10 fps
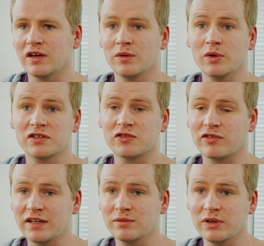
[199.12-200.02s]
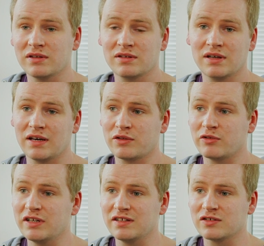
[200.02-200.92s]
works great with our
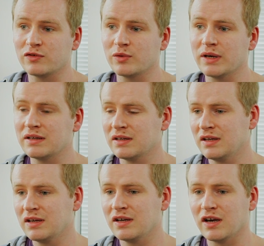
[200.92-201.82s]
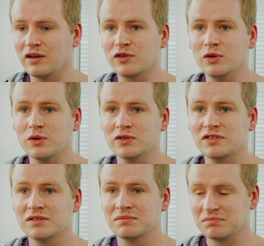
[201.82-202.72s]
3D software, and of
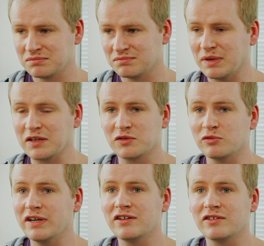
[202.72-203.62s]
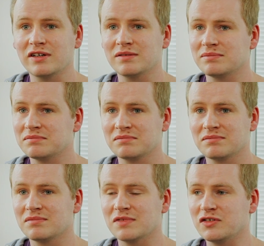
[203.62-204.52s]
course, Maxwell Renderer.
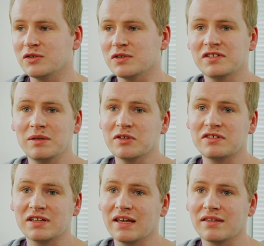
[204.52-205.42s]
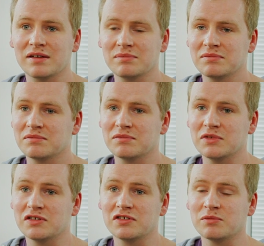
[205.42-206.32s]
The two are seamless together,
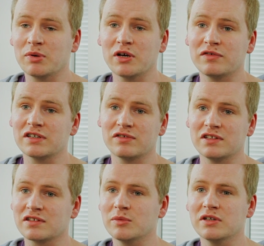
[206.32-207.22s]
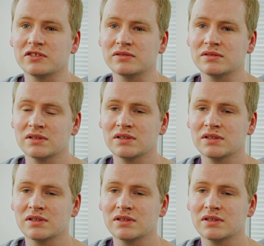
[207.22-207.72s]
which is just perfect for this commercial.